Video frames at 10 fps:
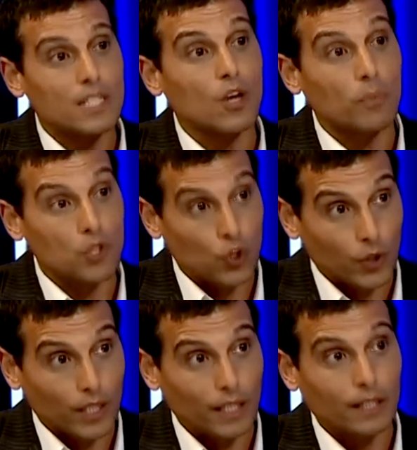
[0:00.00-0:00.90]
has the
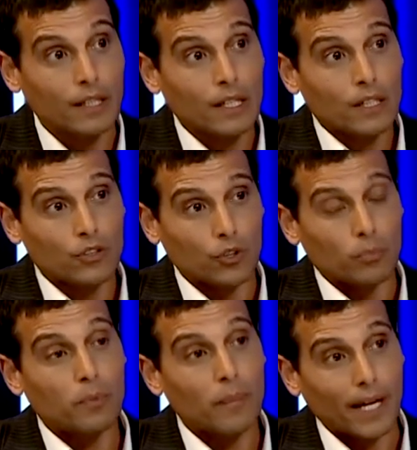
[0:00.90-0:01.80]
opportunity to
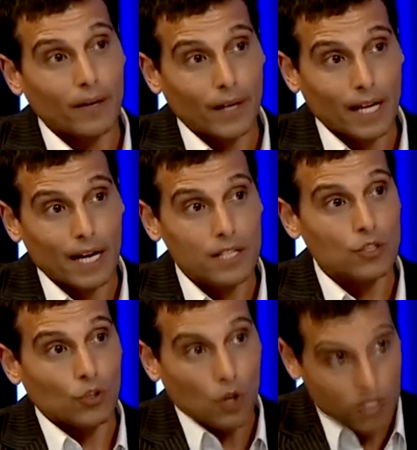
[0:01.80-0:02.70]
prepare a case
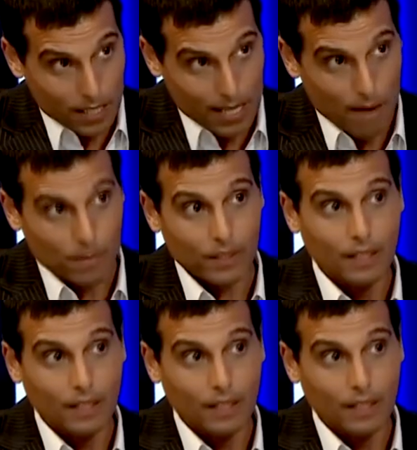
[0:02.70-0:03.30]
to cross-examine mm